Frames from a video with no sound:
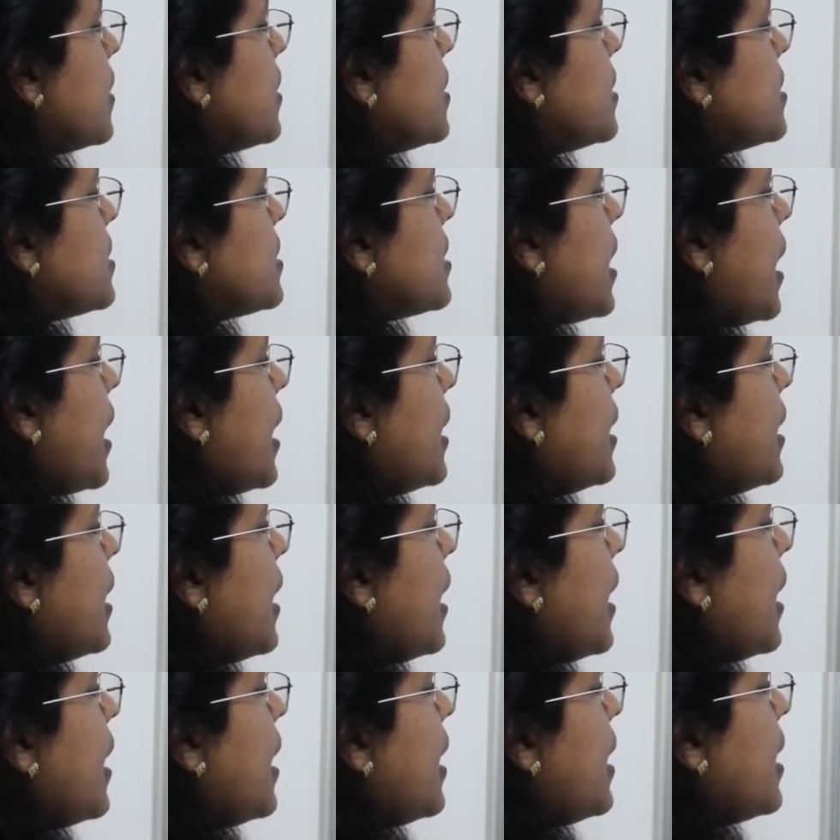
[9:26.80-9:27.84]
Sine
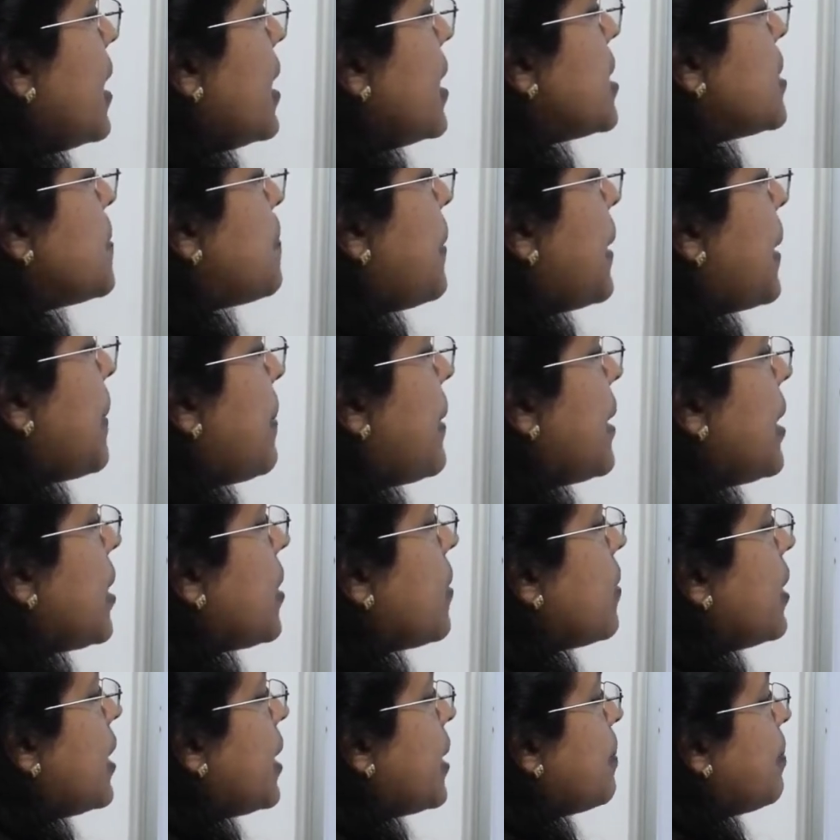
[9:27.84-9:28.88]
A is
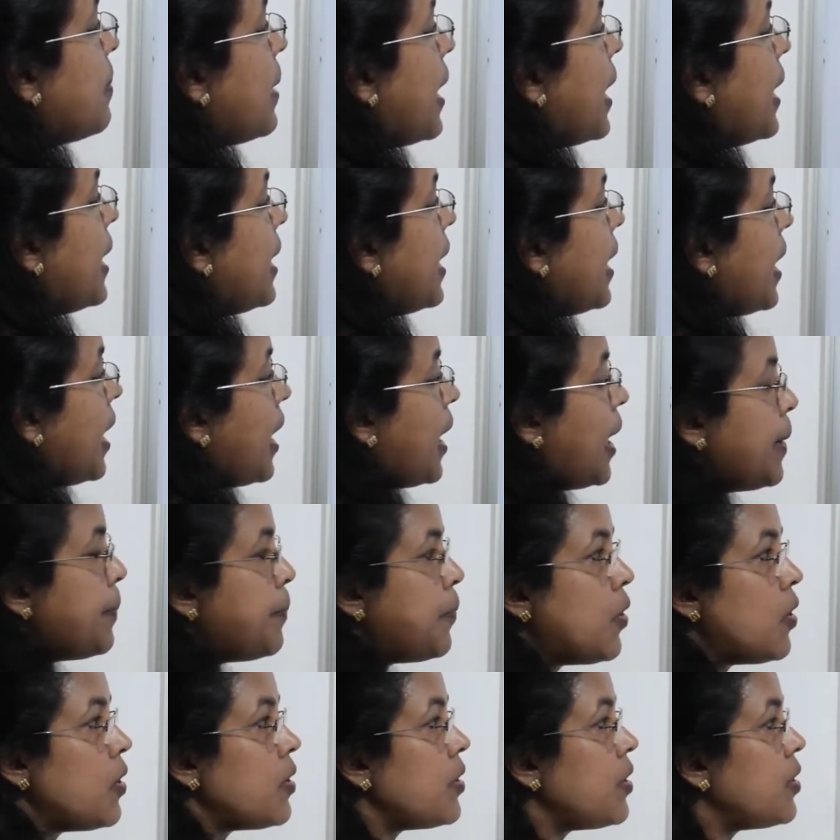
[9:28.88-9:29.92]
perpendicular by
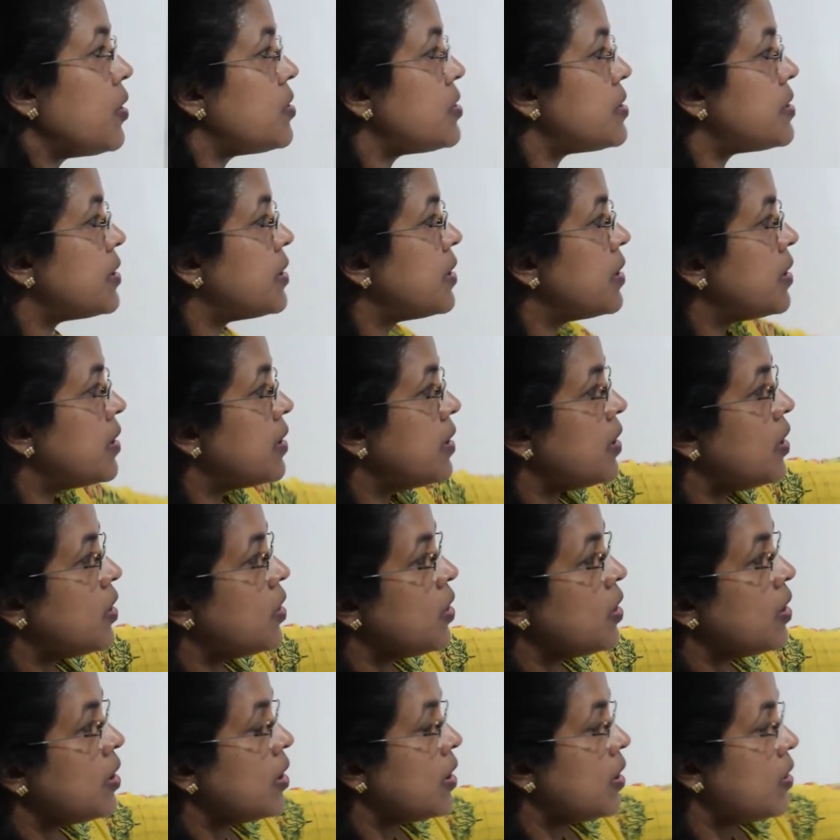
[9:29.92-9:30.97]
hypotenuse.
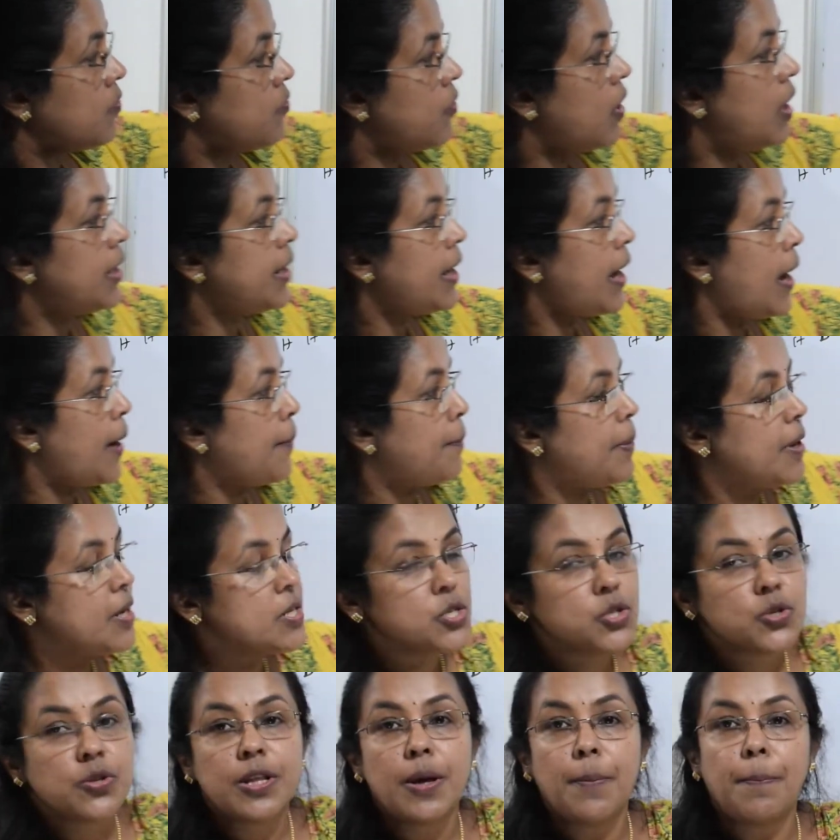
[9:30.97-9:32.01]
What
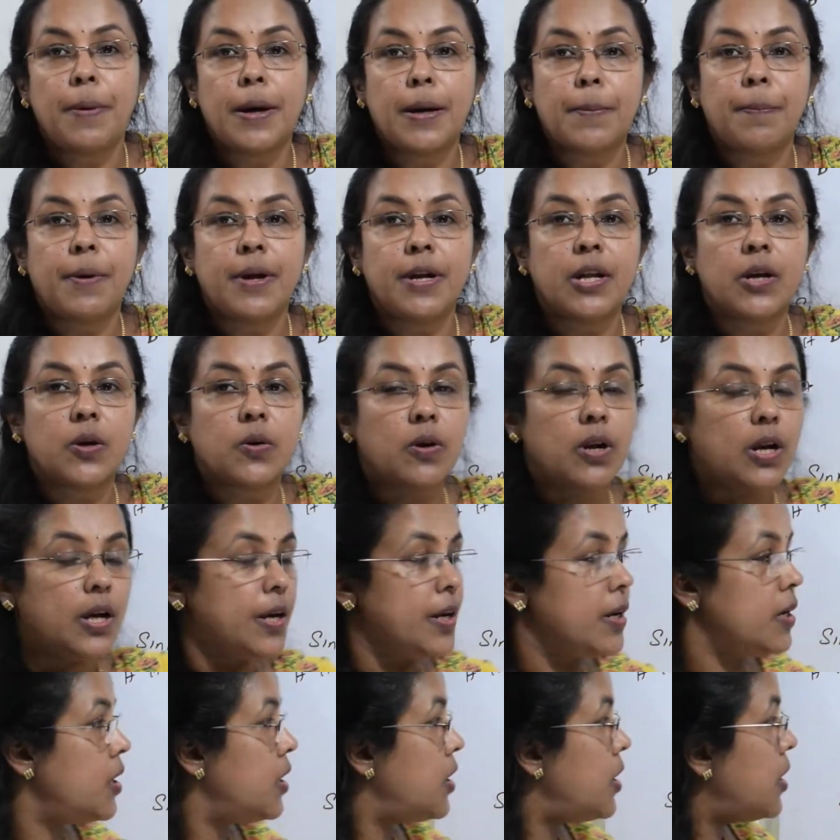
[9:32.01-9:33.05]
happens to the
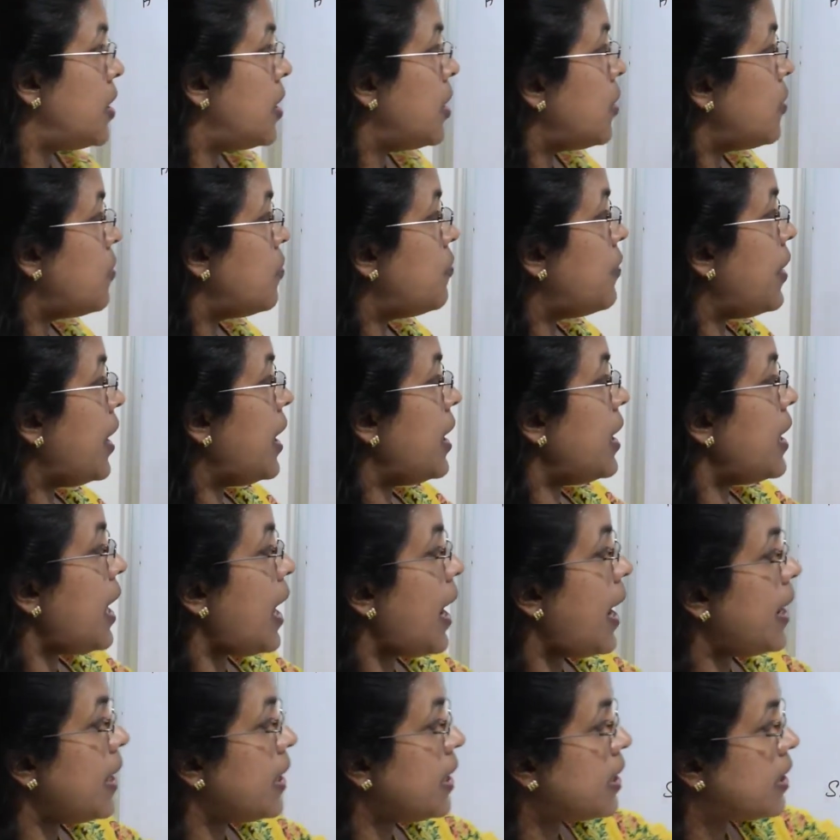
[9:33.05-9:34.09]
perpendicular? When
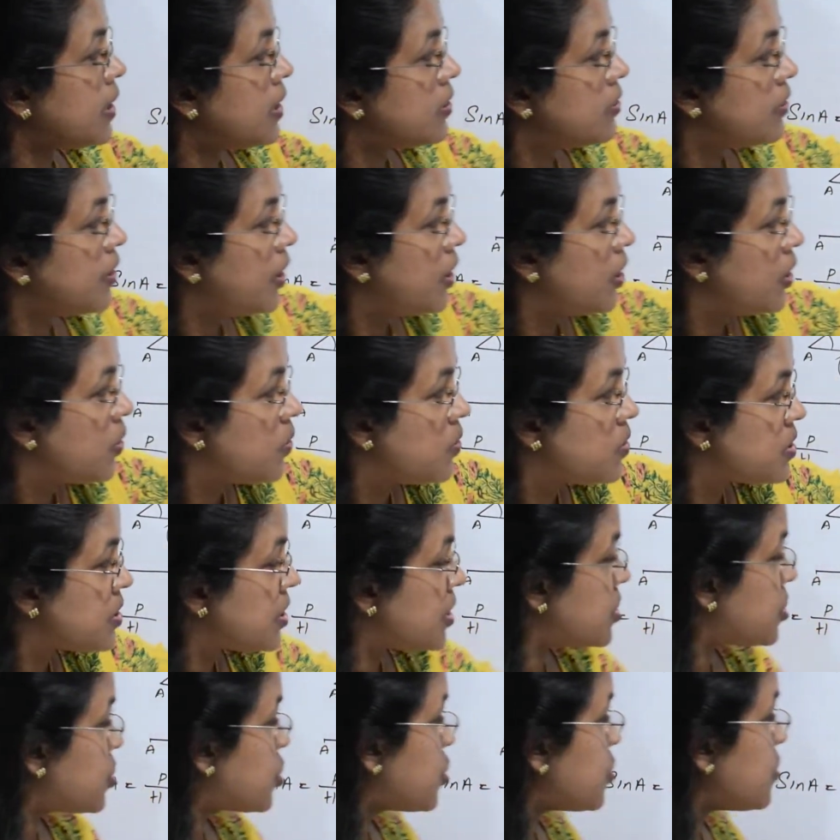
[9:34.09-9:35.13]
angle
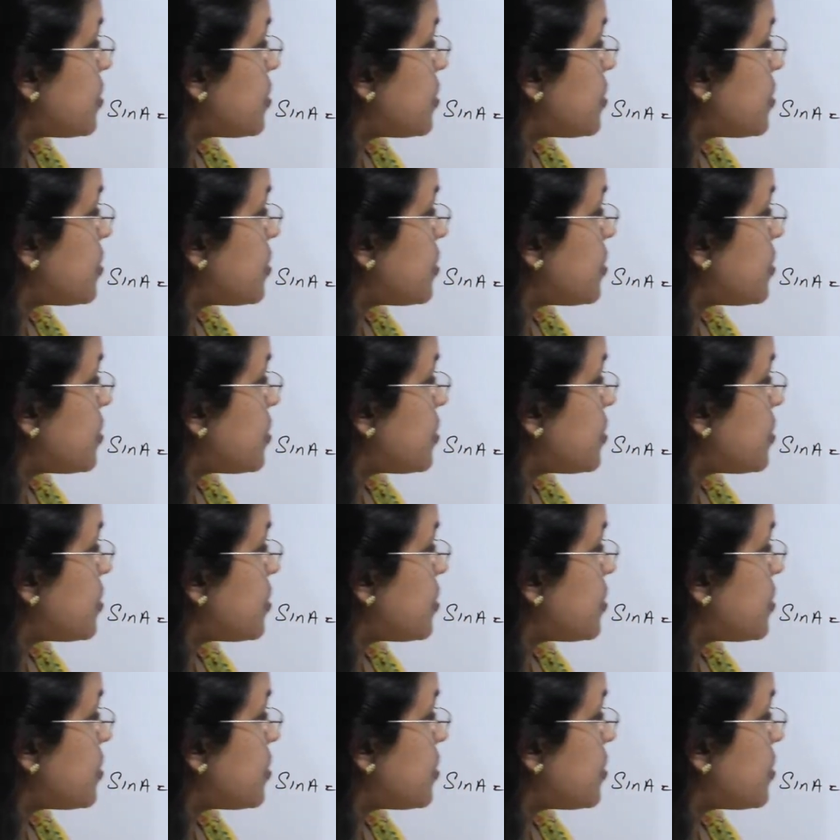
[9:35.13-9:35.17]
reduces to